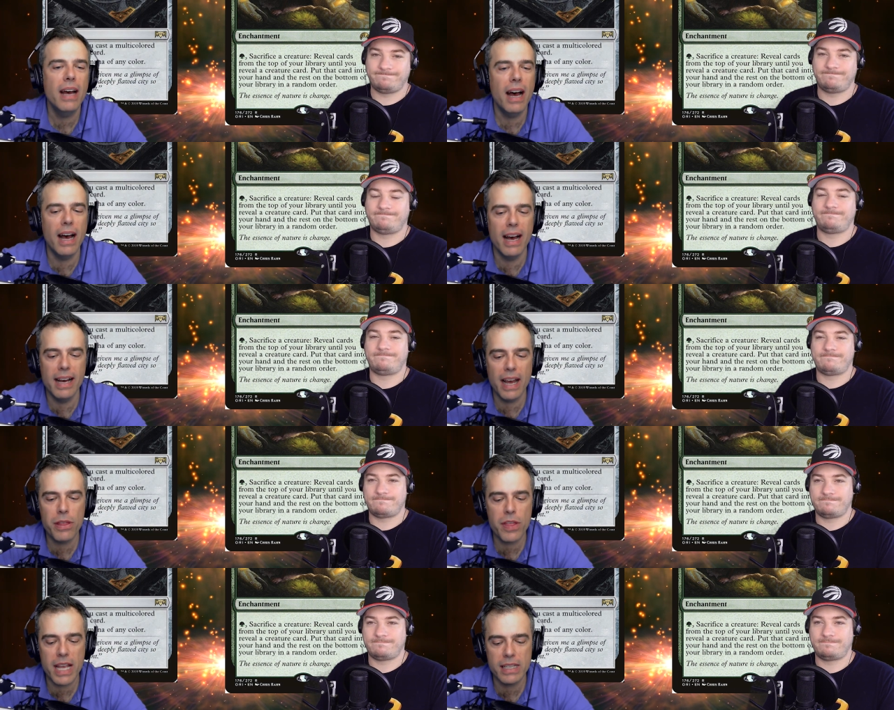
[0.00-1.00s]
Speaker 1: Uh, I
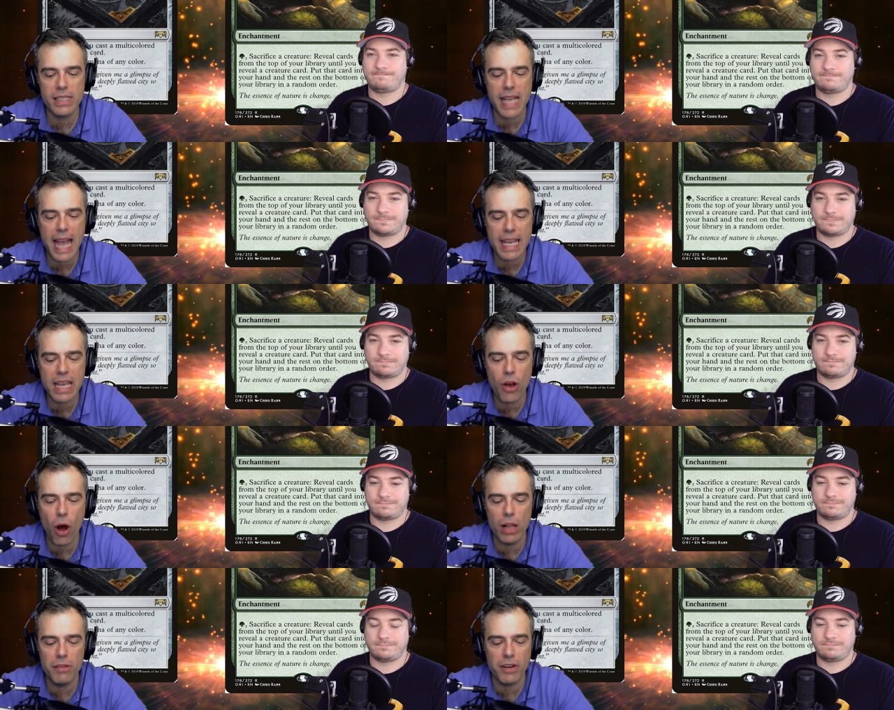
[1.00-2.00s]
think sacking
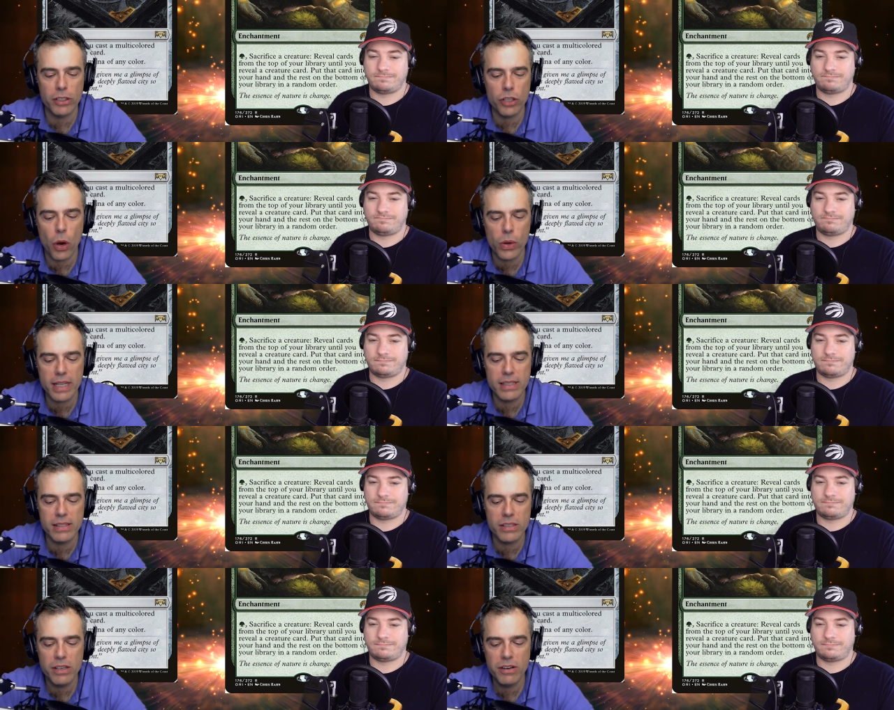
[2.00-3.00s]
all of our
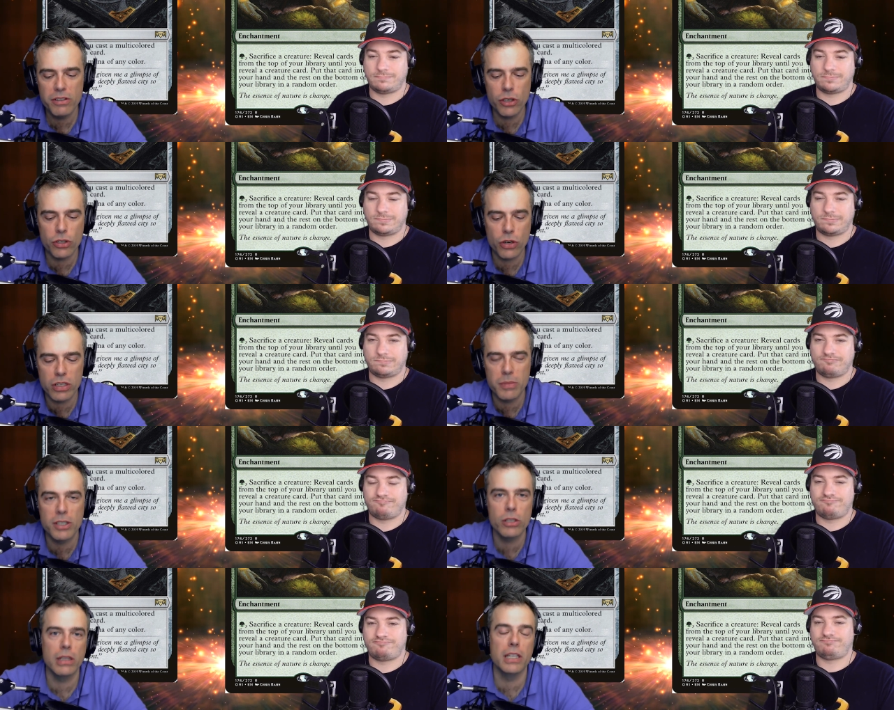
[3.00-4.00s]
tokens to turn them
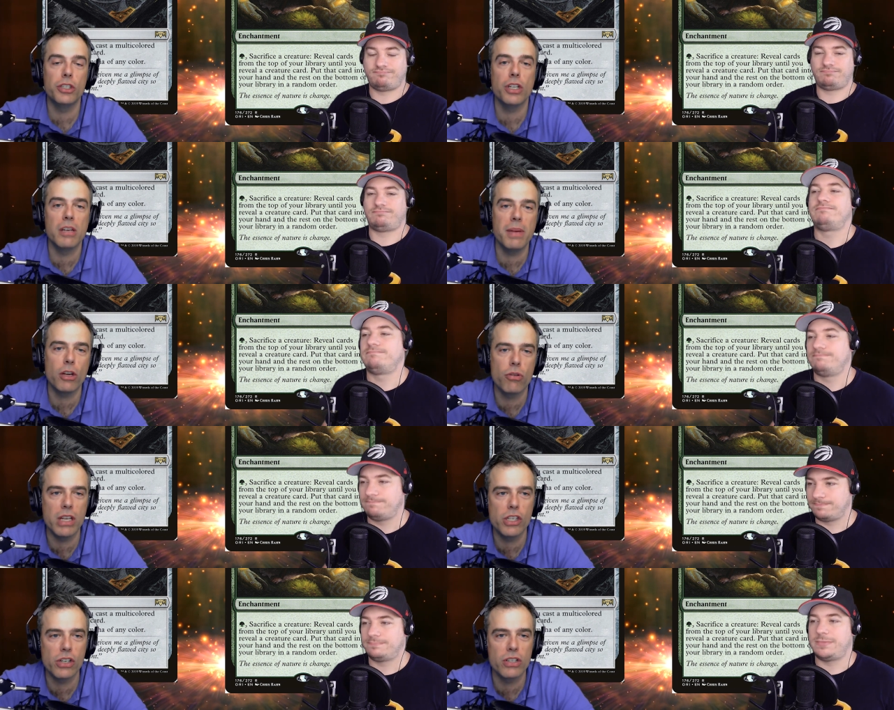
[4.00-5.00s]
into legitimate
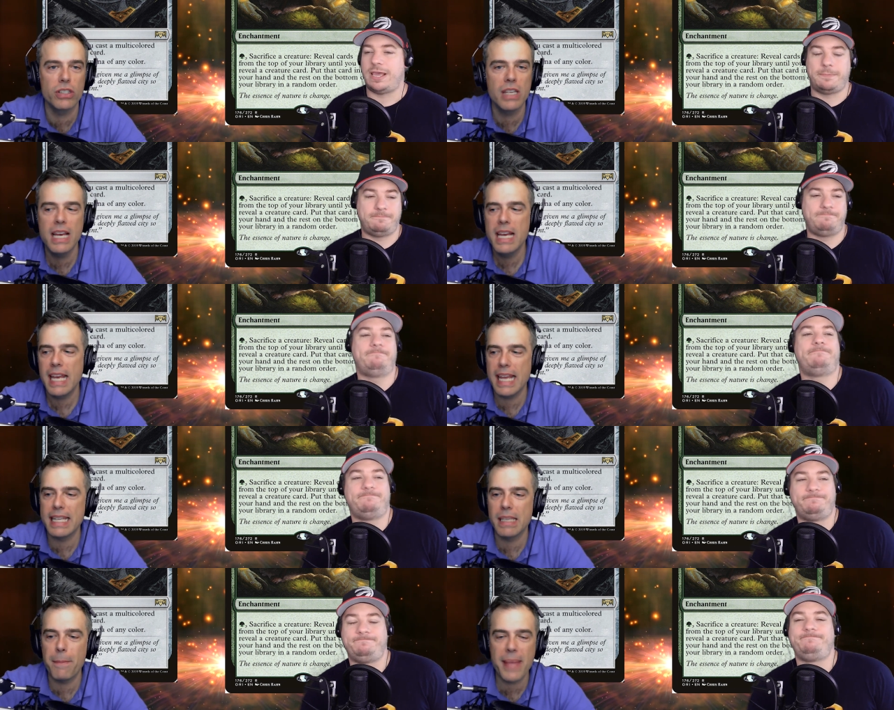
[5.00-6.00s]
creatures yep.
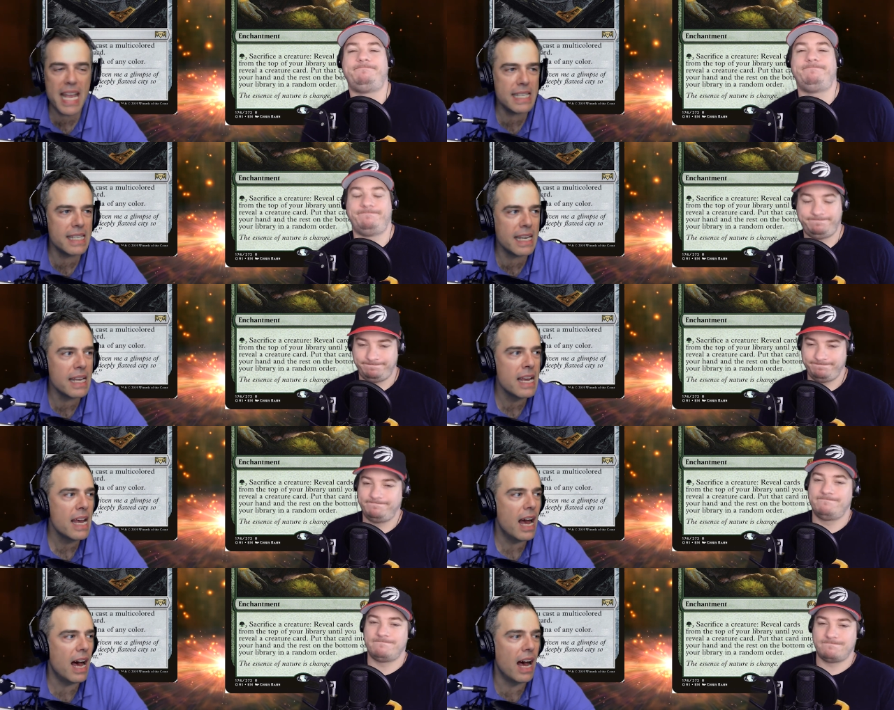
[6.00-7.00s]
is amazing.
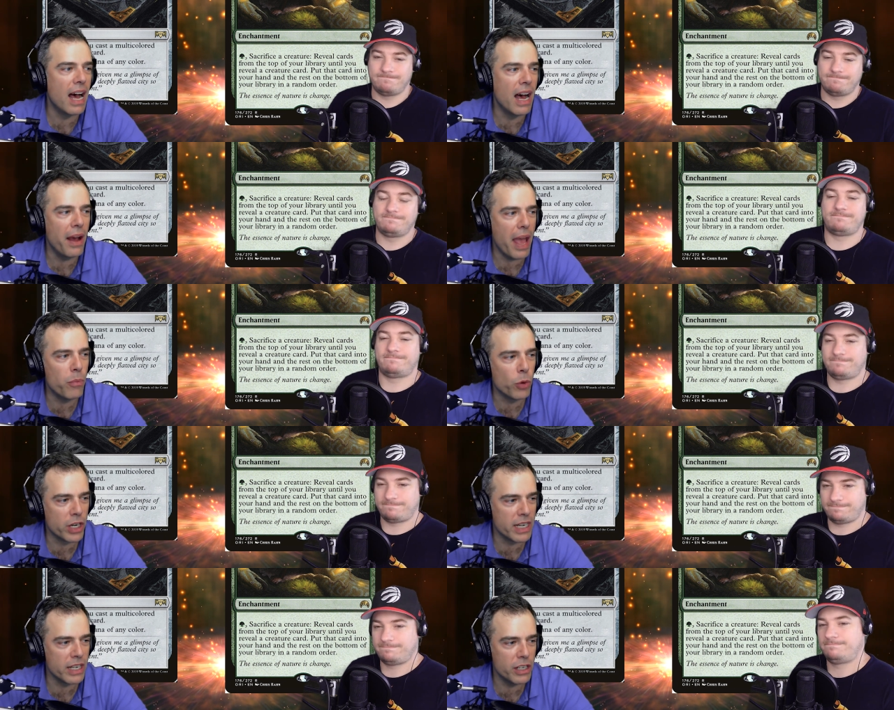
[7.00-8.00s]
Uh, and we're
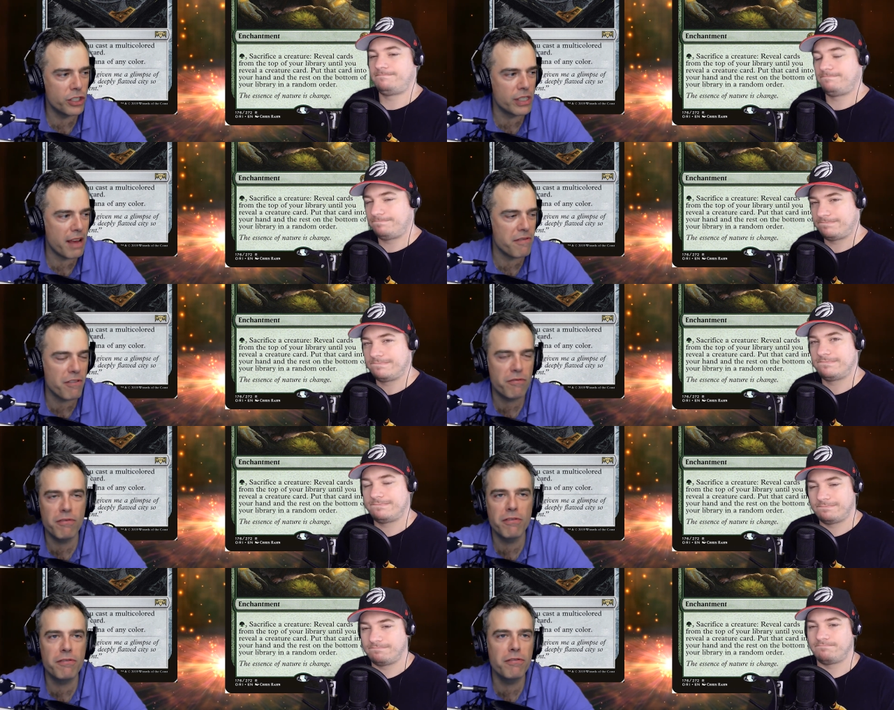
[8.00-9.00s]
going to just have a
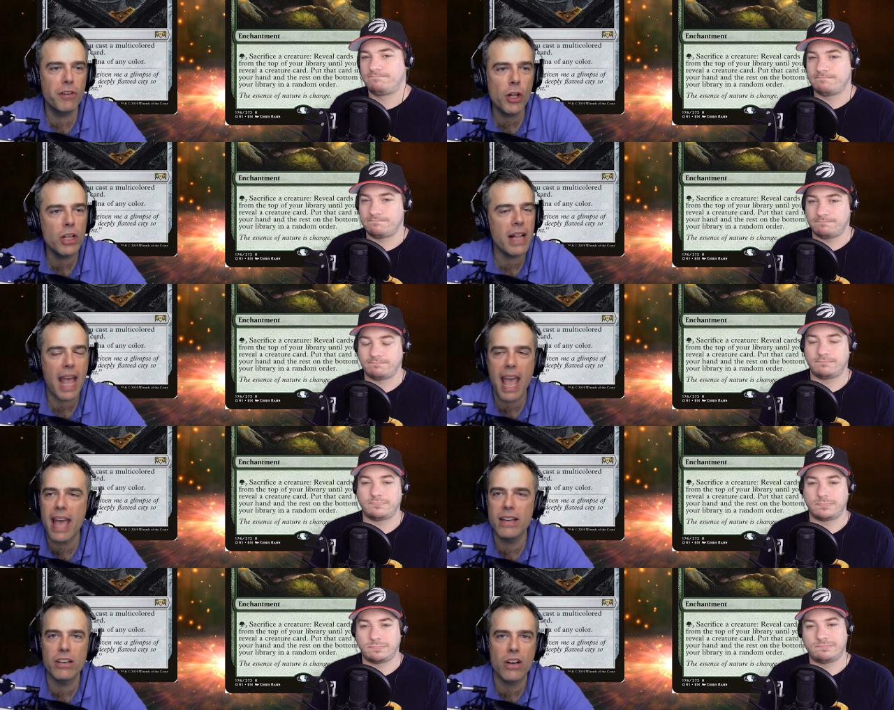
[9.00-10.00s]
full
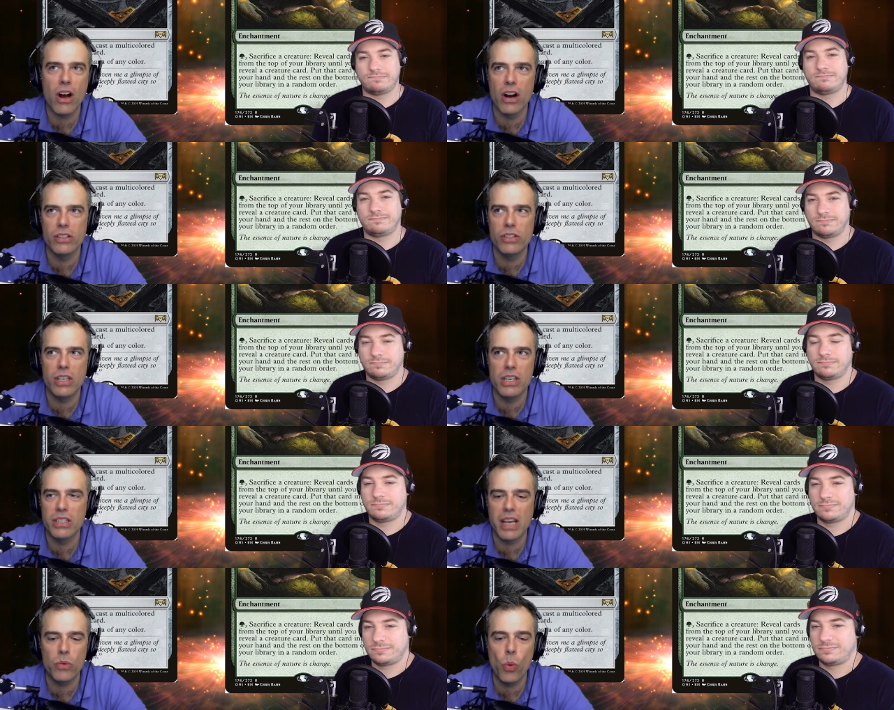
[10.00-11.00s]
hand of cards to
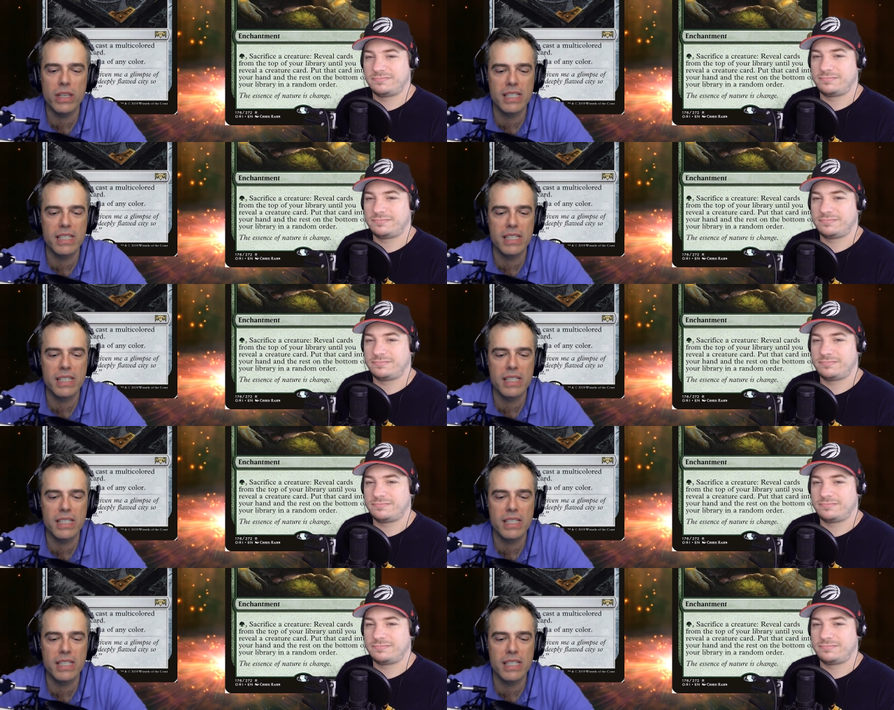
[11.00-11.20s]
decide what to